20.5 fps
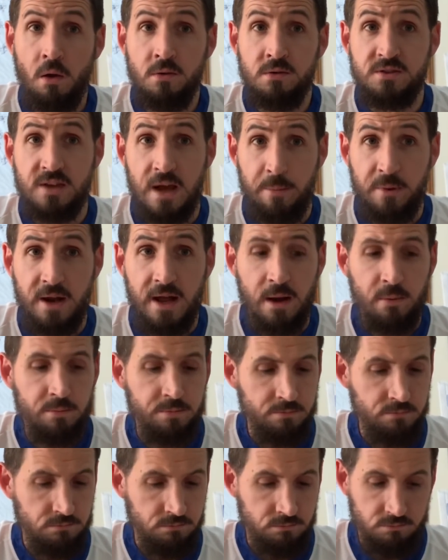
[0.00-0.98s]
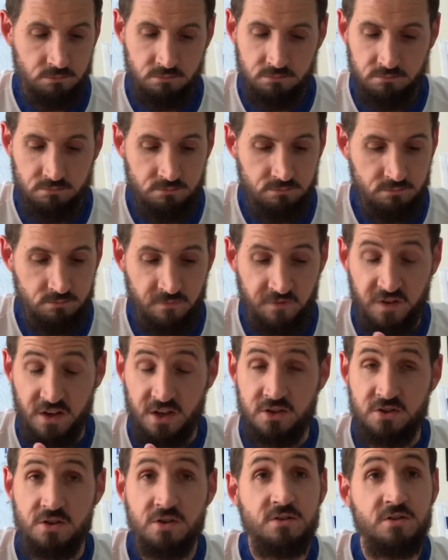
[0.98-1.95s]
summing up
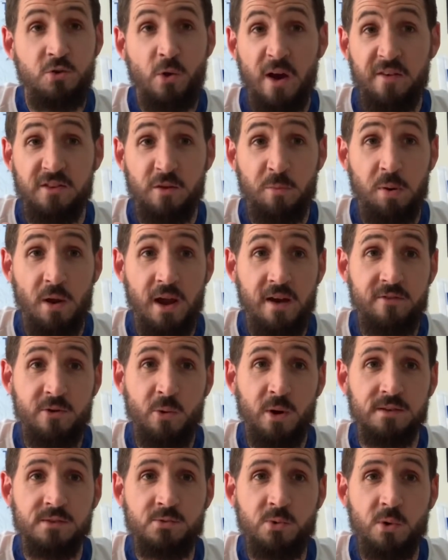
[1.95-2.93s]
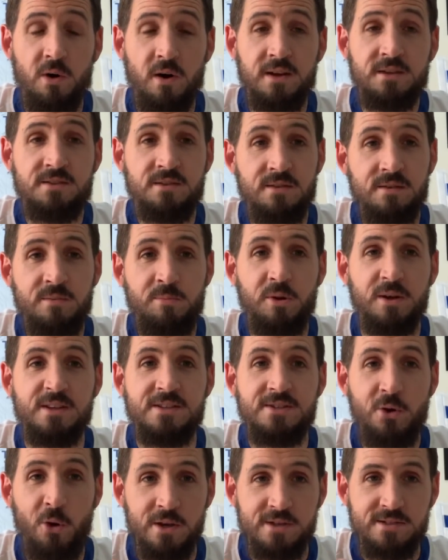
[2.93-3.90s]
fixtures, you have to play everyone twice, but
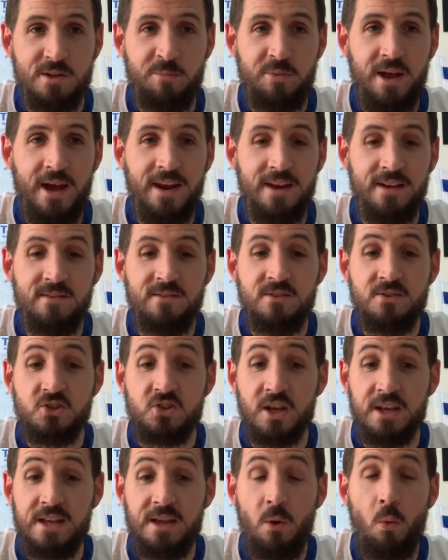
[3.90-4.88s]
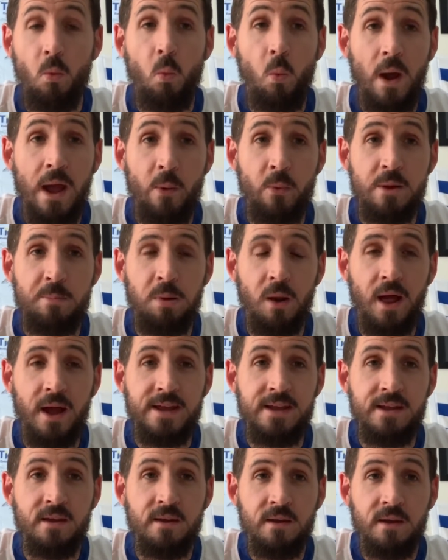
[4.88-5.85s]
it's nice to be able to see where we
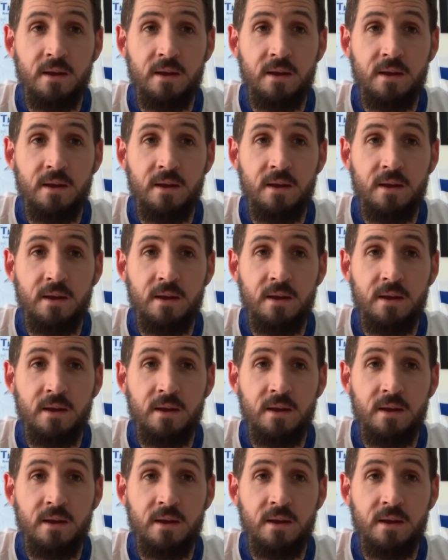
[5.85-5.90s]
play